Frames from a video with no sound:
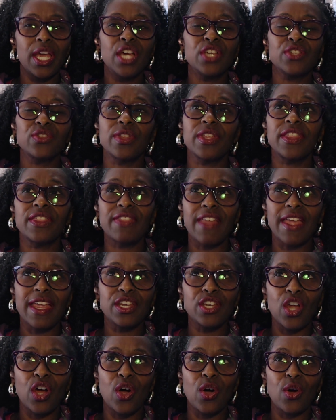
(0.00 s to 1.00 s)
so that they
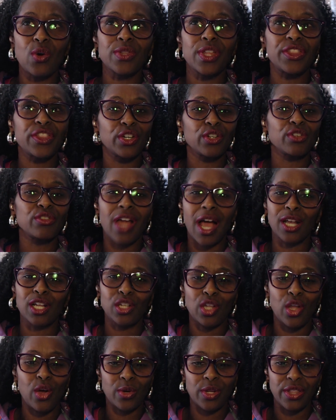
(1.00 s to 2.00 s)
know that they're not
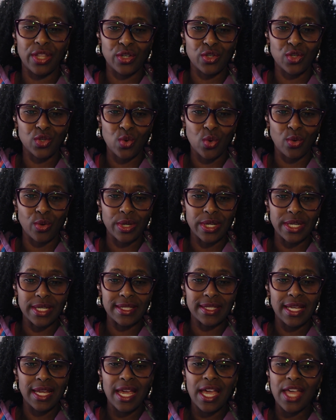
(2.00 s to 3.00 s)
alone in their
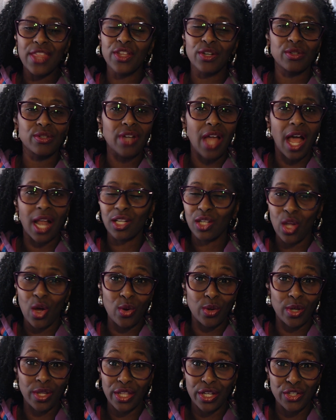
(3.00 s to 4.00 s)
stories. They're not
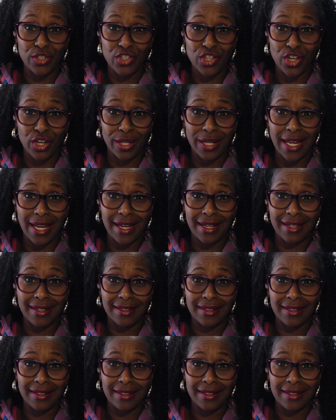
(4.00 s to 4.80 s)
alone in their journey.